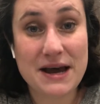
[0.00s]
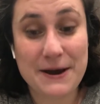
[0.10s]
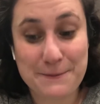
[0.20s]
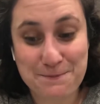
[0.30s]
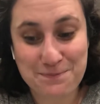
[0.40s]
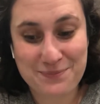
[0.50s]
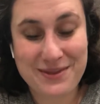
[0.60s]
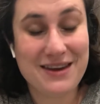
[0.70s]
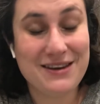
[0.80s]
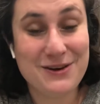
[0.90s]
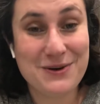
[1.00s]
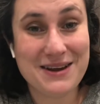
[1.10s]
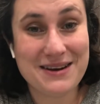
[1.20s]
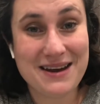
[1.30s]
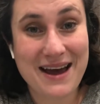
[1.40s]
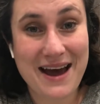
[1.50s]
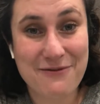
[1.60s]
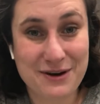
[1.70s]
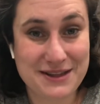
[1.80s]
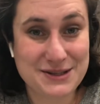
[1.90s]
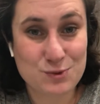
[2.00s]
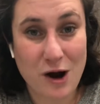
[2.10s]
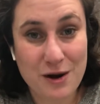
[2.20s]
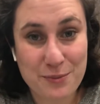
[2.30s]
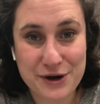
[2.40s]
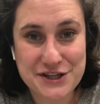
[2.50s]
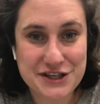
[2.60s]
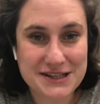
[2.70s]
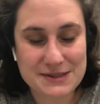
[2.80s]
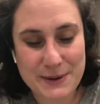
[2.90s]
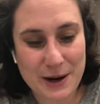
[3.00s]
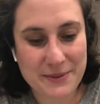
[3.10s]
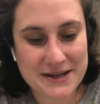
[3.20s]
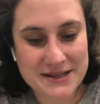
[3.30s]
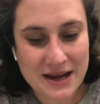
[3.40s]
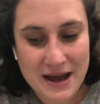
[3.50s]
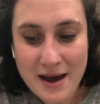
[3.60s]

Um, you can have with this rock bridge experiment.